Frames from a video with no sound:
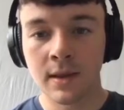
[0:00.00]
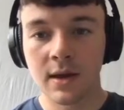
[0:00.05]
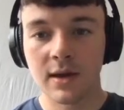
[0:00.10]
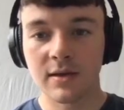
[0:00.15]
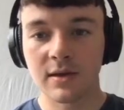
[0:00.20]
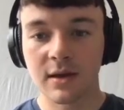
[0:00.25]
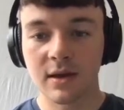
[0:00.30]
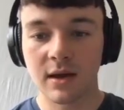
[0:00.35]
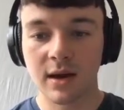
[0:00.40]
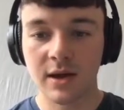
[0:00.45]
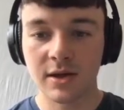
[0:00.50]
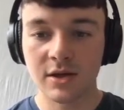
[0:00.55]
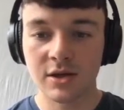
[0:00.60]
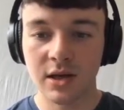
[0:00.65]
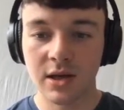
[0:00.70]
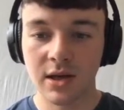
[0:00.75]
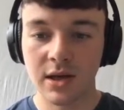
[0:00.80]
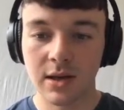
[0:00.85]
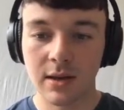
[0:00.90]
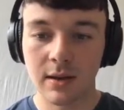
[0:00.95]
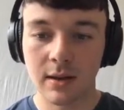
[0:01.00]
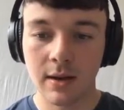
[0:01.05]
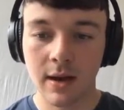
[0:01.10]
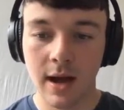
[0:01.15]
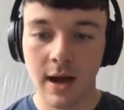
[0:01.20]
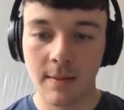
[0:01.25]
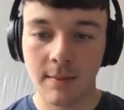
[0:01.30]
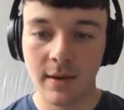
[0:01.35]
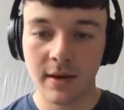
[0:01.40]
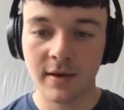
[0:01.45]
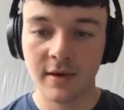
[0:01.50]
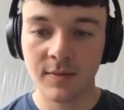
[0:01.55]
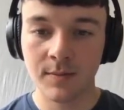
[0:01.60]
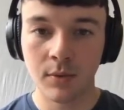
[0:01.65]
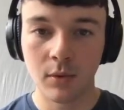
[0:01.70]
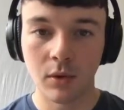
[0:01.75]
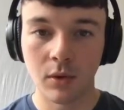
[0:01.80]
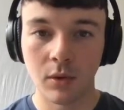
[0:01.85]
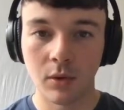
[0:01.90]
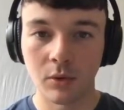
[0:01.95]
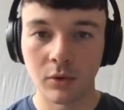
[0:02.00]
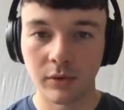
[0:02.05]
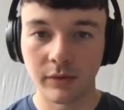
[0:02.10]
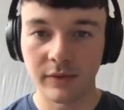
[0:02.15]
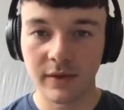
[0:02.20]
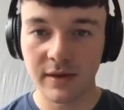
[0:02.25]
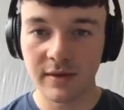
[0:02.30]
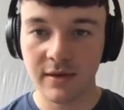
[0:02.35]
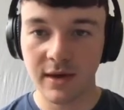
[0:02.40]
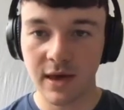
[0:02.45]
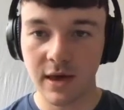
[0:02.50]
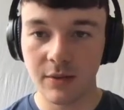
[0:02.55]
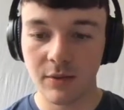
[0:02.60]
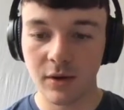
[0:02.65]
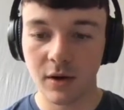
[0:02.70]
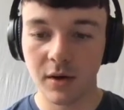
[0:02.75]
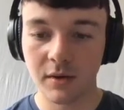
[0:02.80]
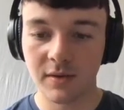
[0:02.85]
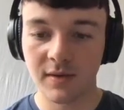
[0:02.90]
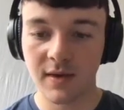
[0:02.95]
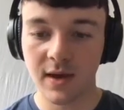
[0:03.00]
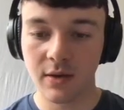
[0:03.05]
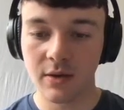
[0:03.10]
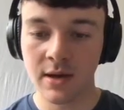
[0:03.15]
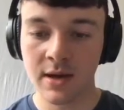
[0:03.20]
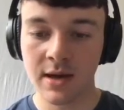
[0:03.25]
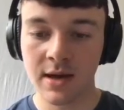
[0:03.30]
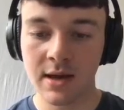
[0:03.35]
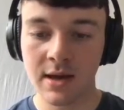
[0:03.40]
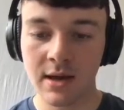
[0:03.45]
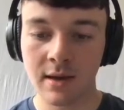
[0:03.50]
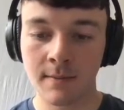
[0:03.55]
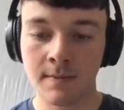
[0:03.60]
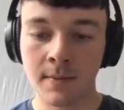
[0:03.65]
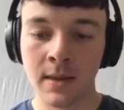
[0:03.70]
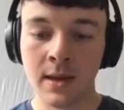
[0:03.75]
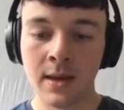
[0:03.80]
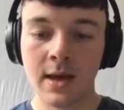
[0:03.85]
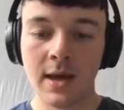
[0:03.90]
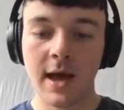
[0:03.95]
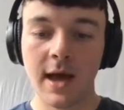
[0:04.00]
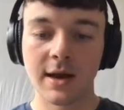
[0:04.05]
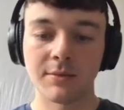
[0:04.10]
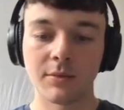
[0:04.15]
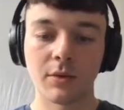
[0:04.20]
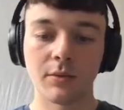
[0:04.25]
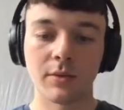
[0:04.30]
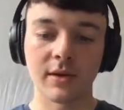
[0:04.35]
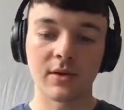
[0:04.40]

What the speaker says: is you can actually export all of these keywords down here. And then what we